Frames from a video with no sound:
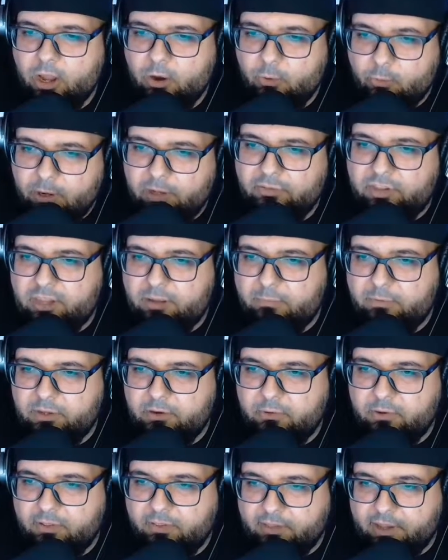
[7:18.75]
will
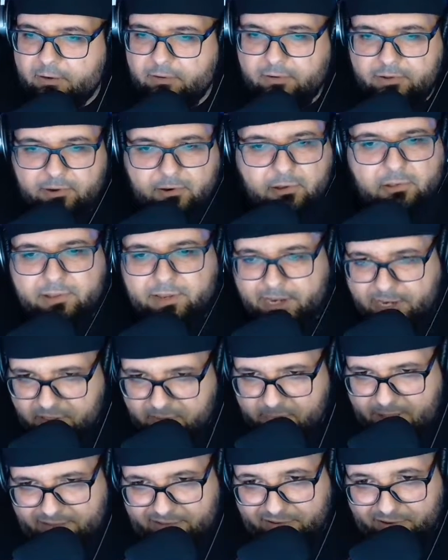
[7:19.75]
debut in theaters earlier than
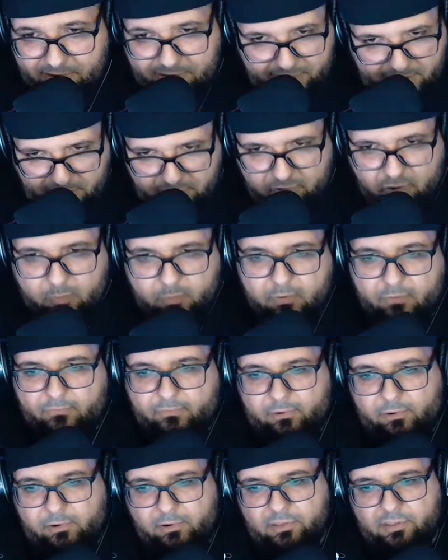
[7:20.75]
expected on October
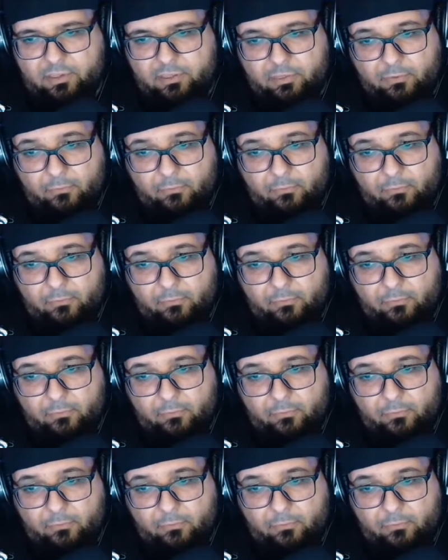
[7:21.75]
1st.